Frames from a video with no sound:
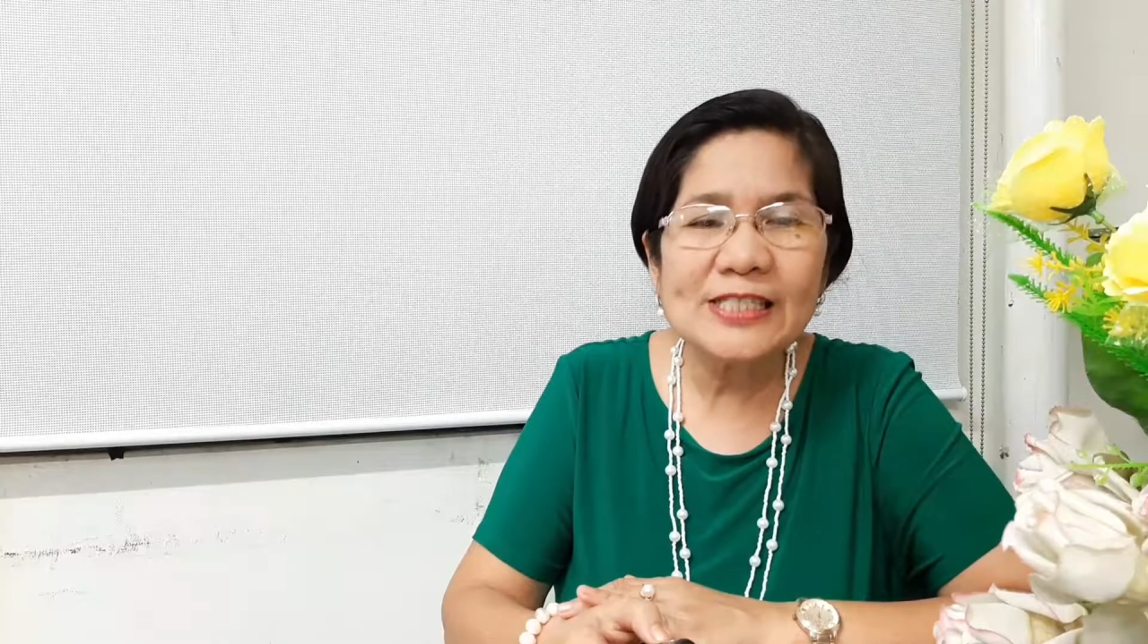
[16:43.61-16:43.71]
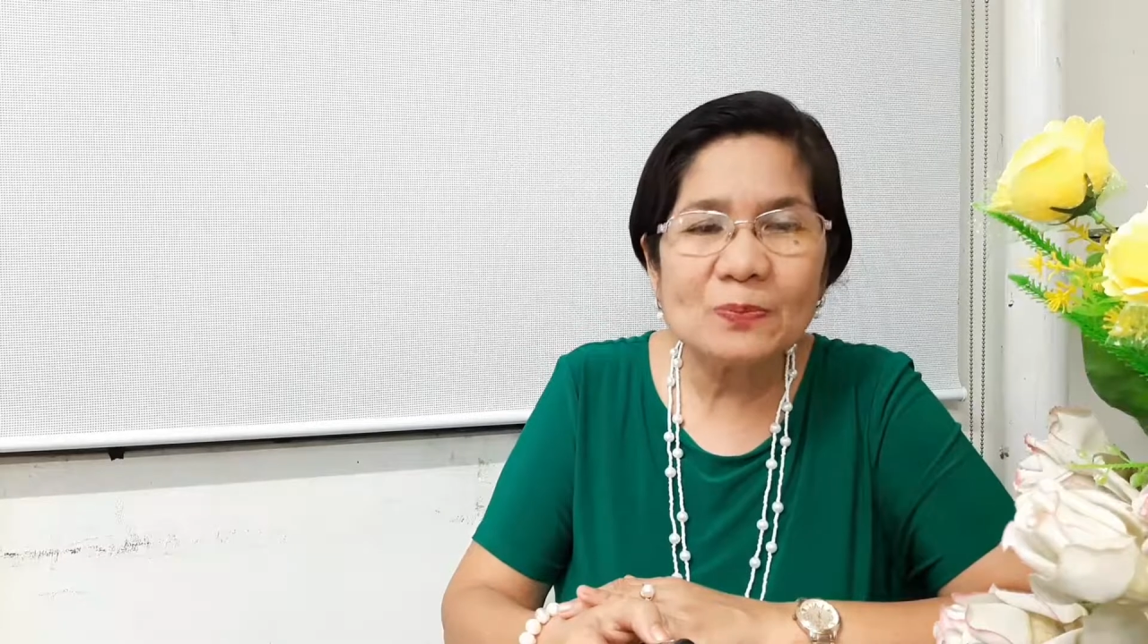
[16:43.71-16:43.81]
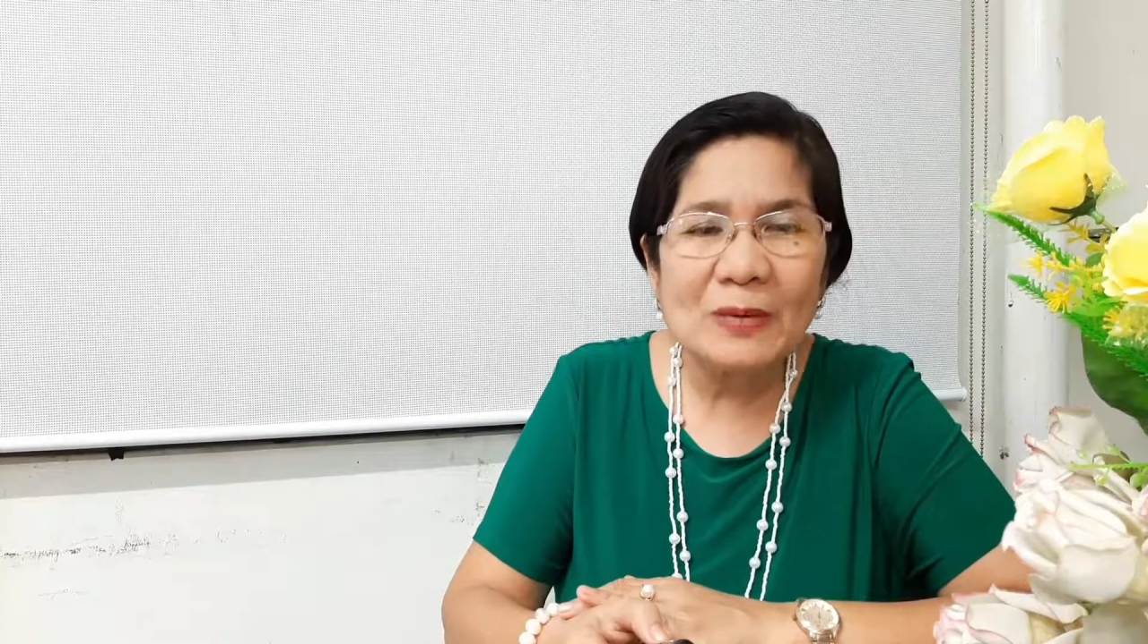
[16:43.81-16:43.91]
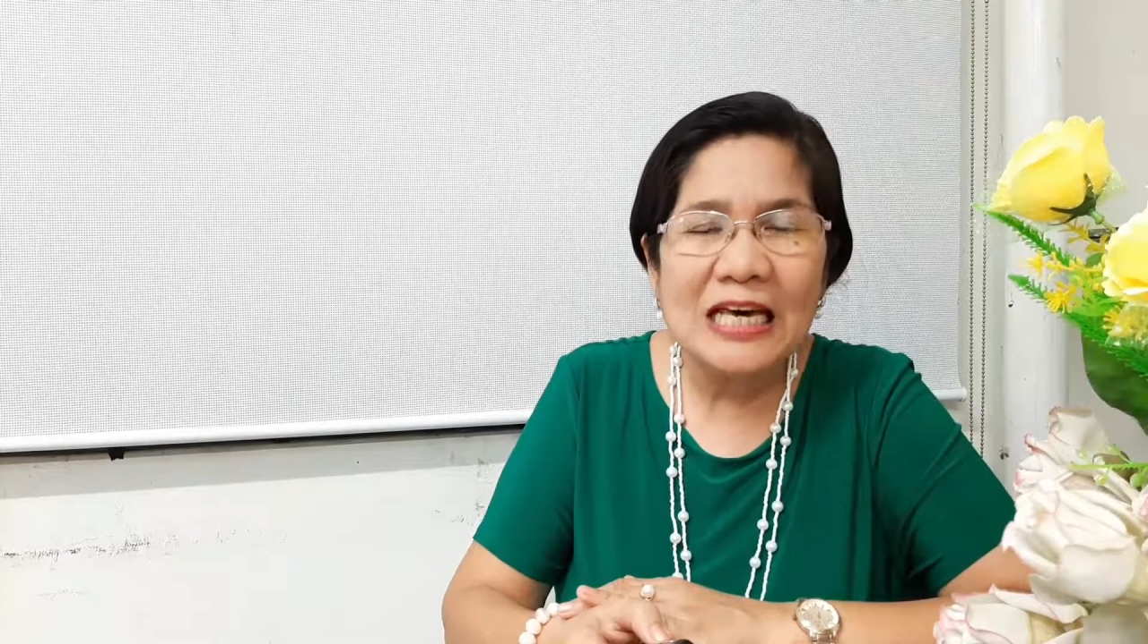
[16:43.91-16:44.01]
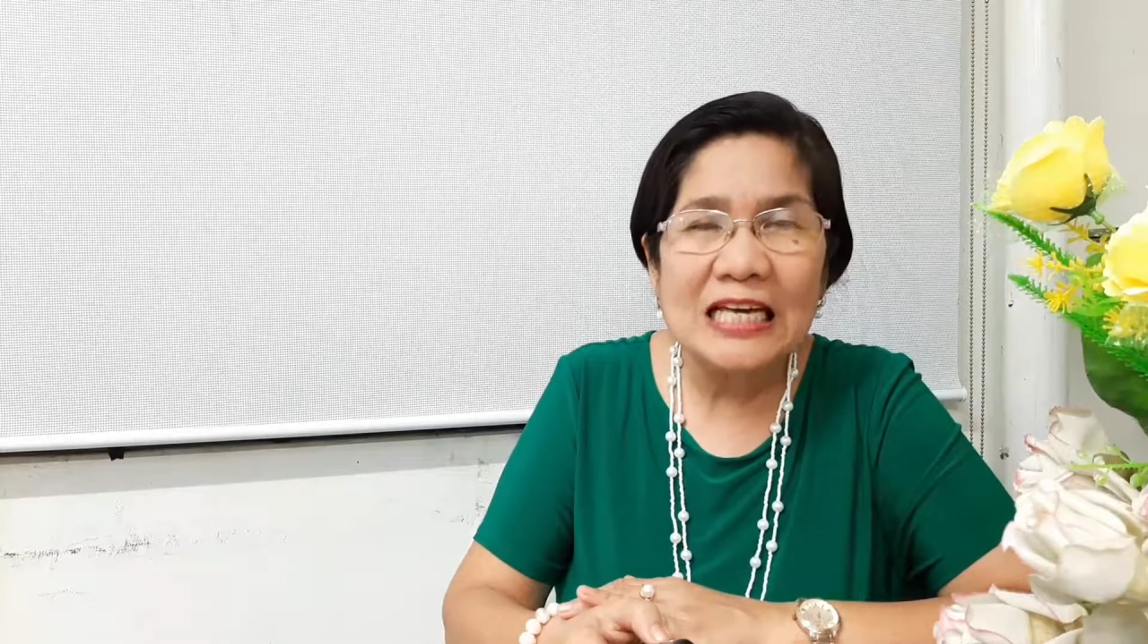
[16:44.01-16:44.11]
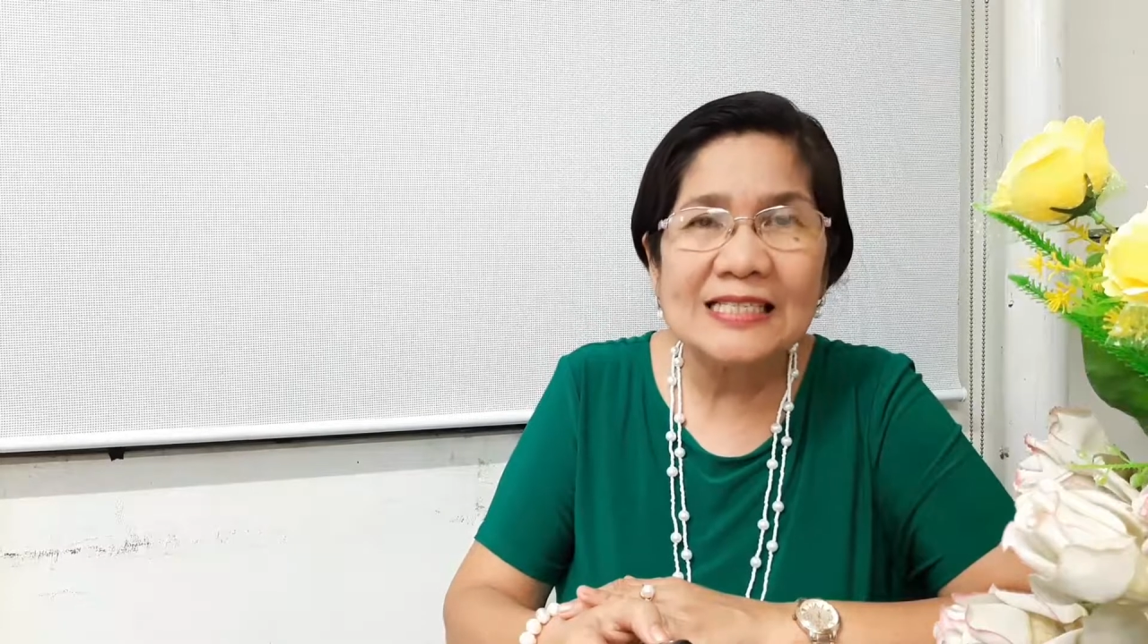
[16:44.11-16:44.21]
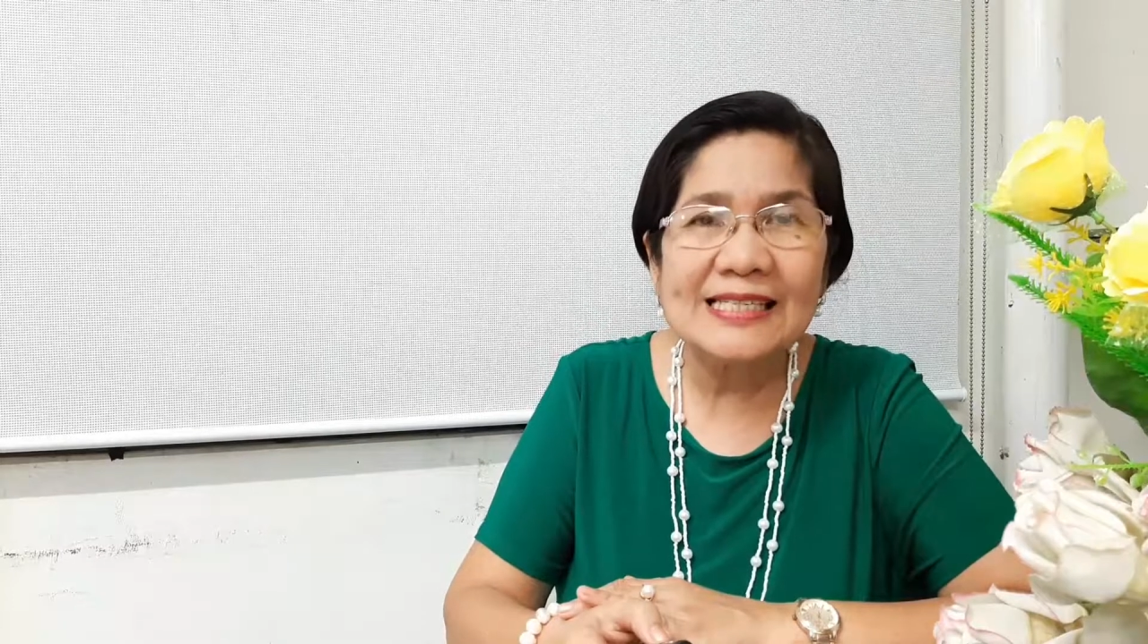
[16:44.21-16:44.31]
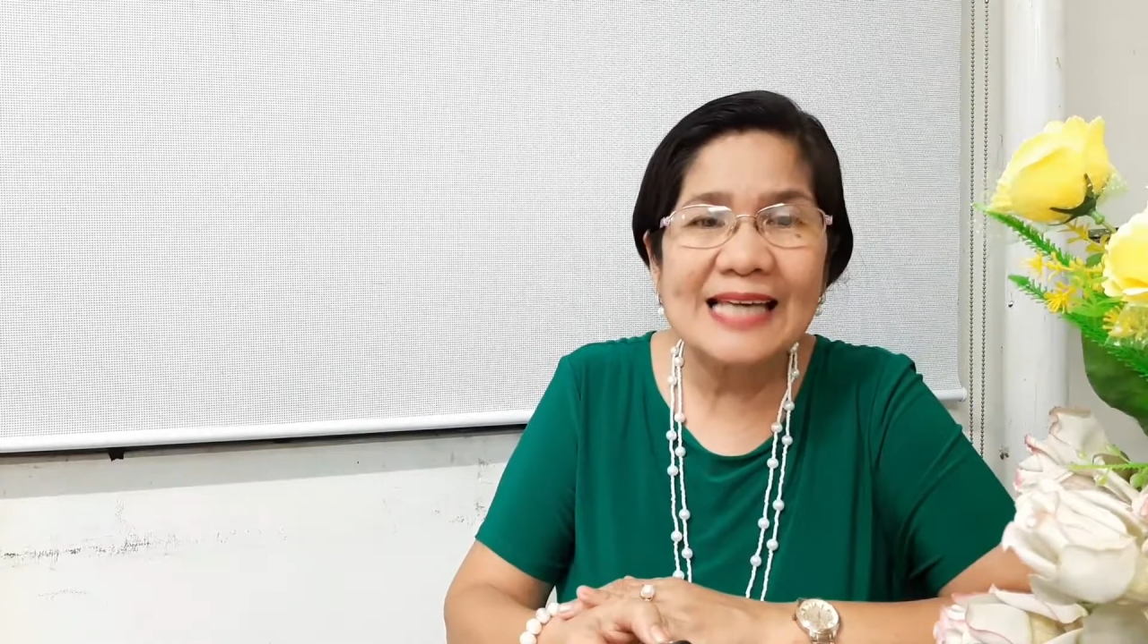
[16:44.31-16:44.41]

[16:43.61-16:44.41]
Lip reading: speech